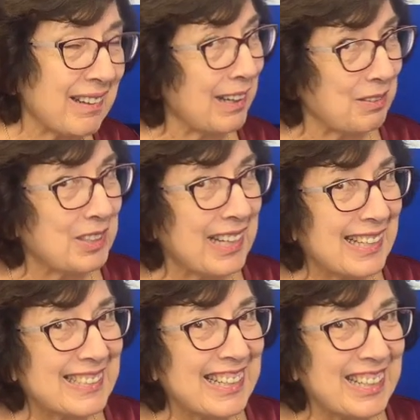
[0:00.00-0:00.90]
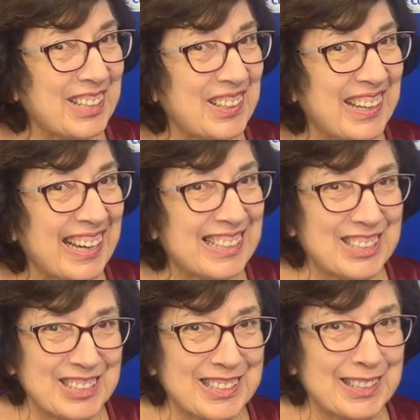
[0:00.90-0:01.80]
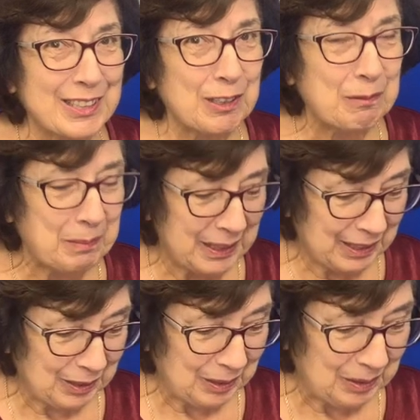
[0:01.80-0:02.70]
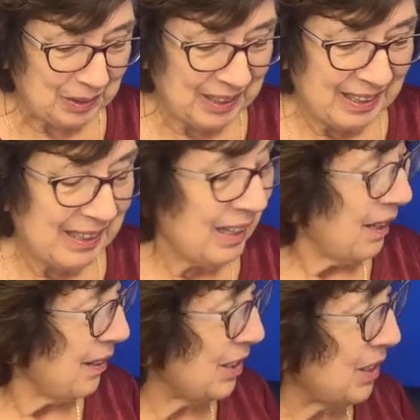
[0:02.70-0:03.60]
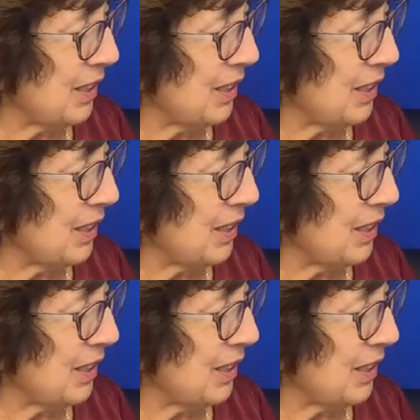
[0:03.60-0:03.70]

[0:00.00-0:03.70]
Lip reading: I was asking you that just a little bit ago. There's